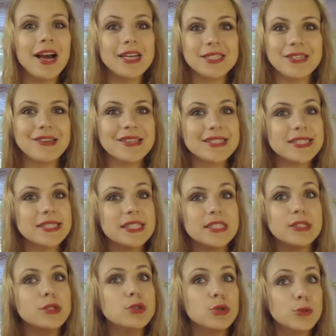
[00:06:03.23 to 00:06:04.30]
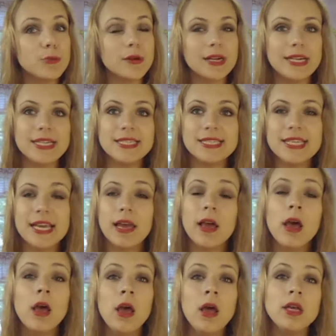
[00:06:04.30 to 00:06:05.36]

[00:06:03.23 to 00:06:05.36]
As you can see, super easy.